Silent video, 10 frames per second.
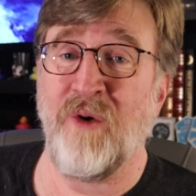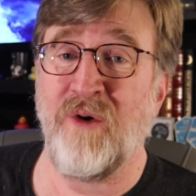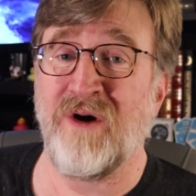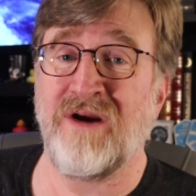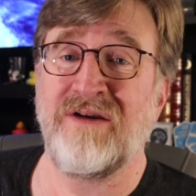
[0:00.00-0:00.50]

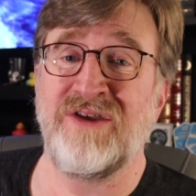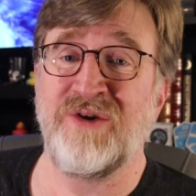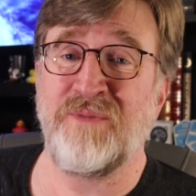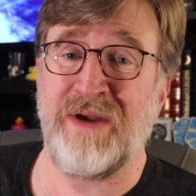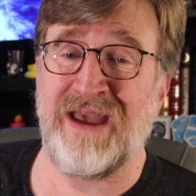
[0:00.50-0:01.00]
Or
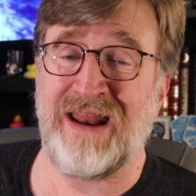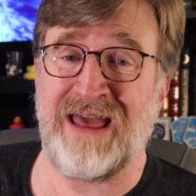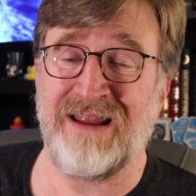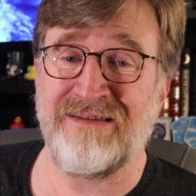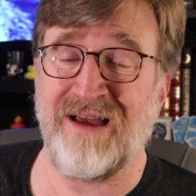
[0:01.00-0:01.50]
you pay it
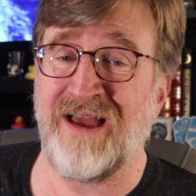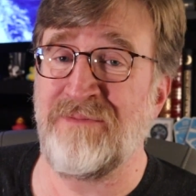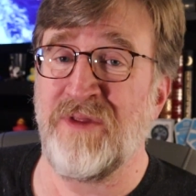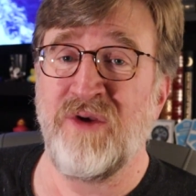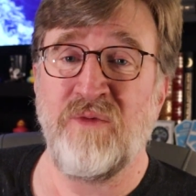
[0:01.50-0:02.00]
ahead of
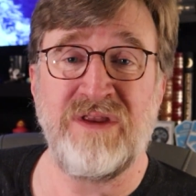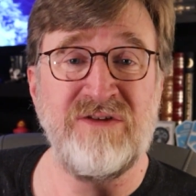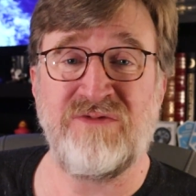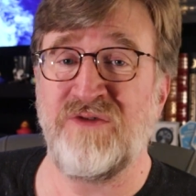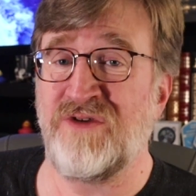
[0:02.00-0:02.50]
time. When
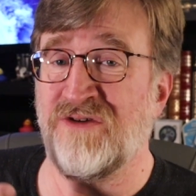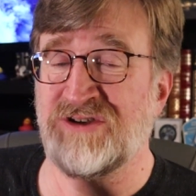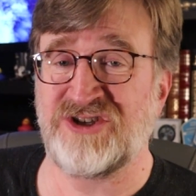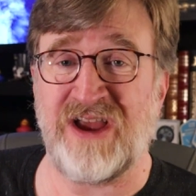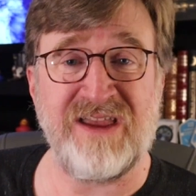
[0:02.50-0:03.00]
you do your
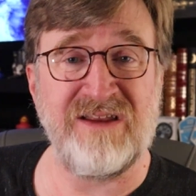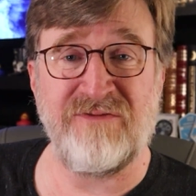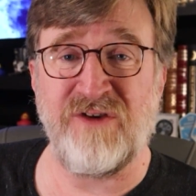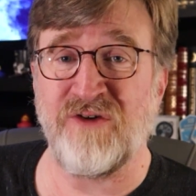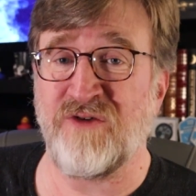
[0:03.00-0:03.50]
check-in
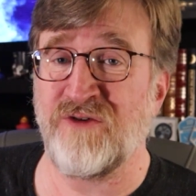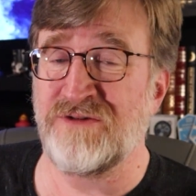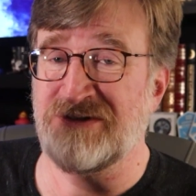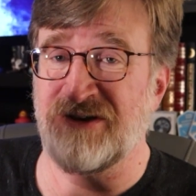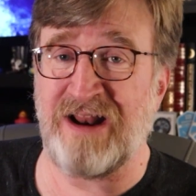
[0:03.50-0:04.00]
for your
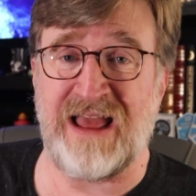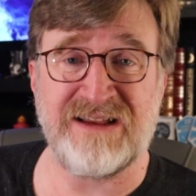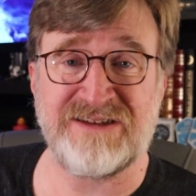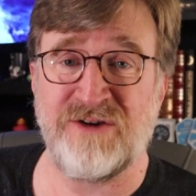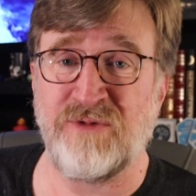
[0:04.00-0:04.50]
cruise, they're going to
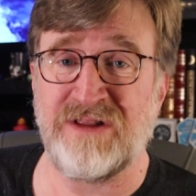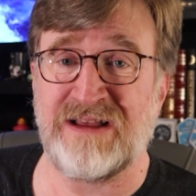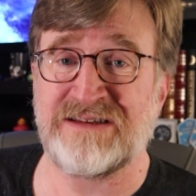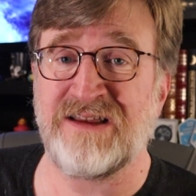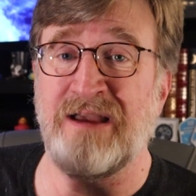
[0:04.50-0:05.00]
ask you one
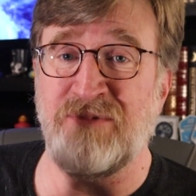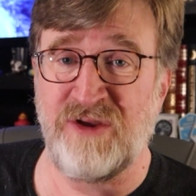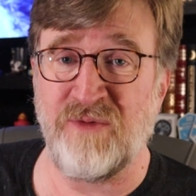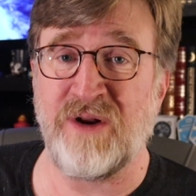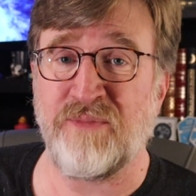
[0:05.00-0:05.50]
last time, do
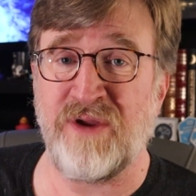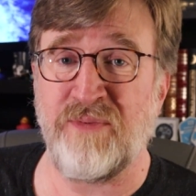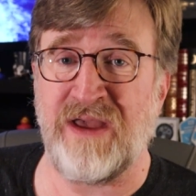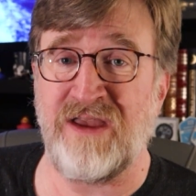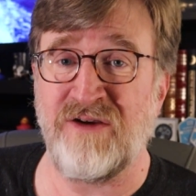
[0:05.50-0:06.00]
you want to
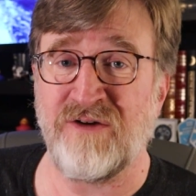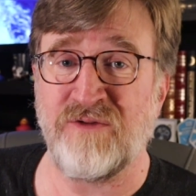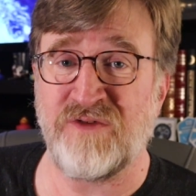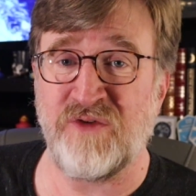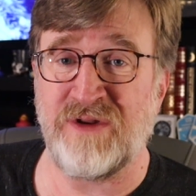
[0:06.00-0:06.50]
prepay your
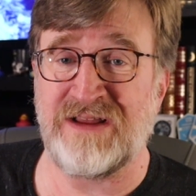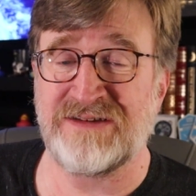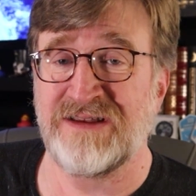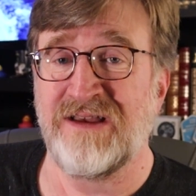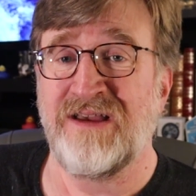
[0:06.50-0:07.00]

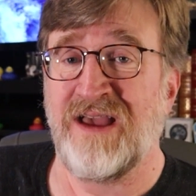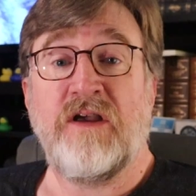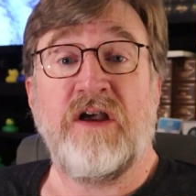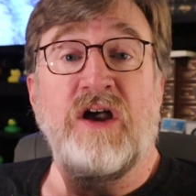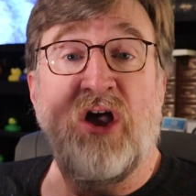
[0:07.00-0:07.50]
gratuities?
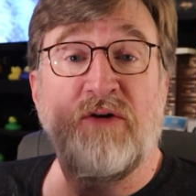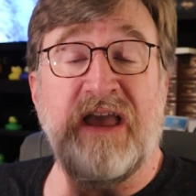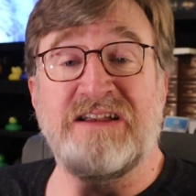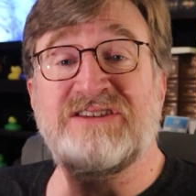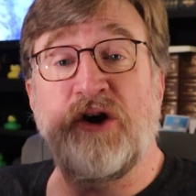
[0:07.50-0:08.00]

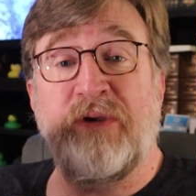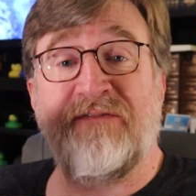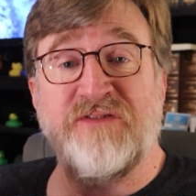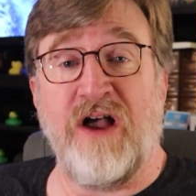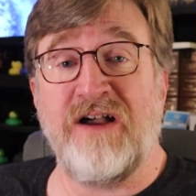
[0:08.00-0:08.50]
Okay, so
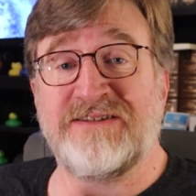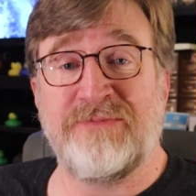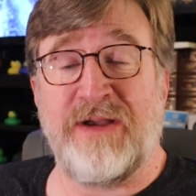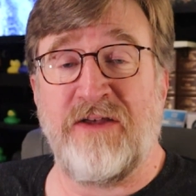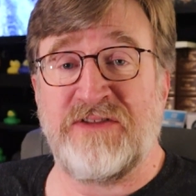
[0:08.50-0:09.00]
we've talked
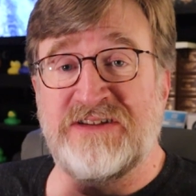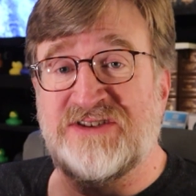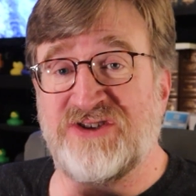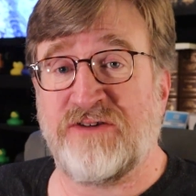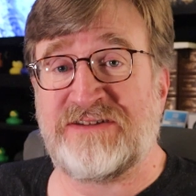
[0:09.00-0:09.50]
about the
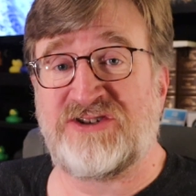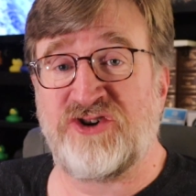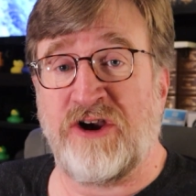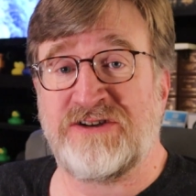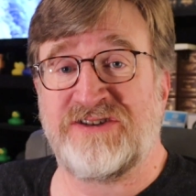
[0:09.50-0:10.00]
service
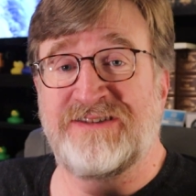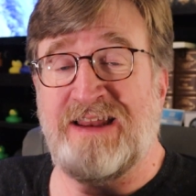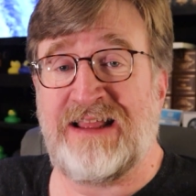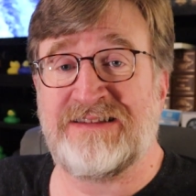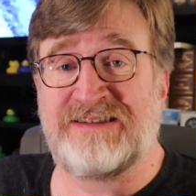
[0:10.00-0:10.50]
charges
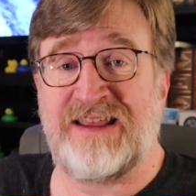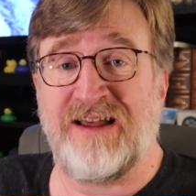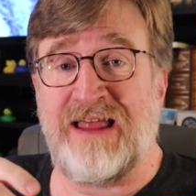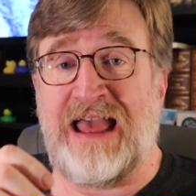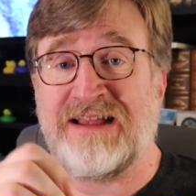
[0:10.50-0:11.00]
that
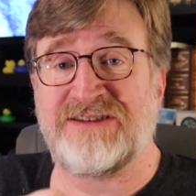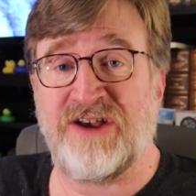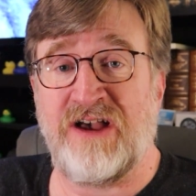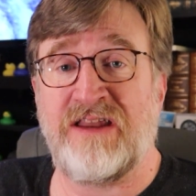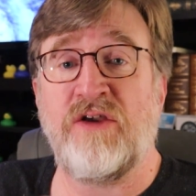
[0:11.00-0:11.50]
NCL adds
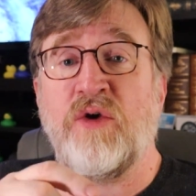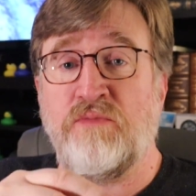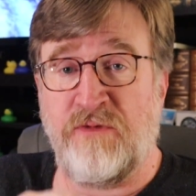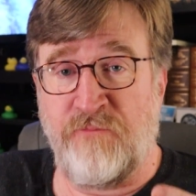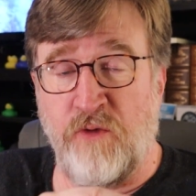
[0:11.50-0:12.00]
on
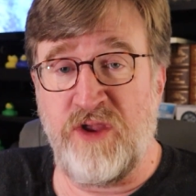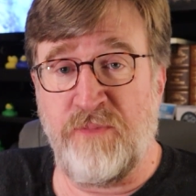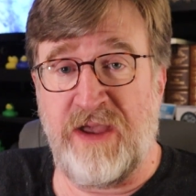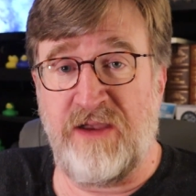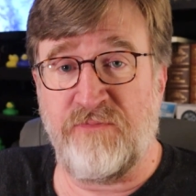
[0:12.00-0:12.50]
before you
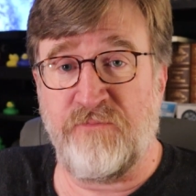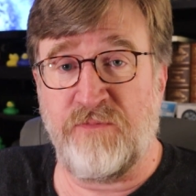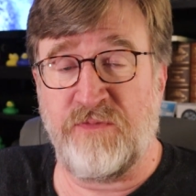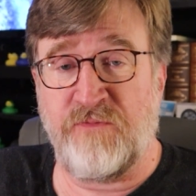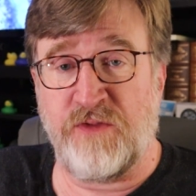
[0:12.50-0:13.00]
pay
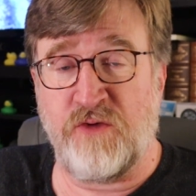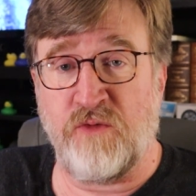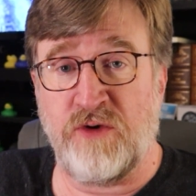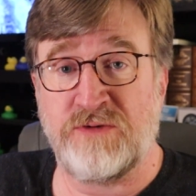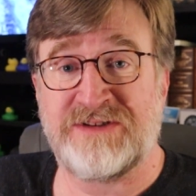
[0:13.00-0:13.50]
for the
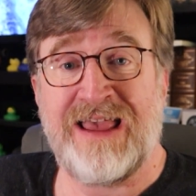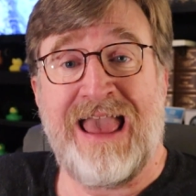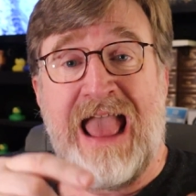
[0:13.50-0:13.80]
cruise,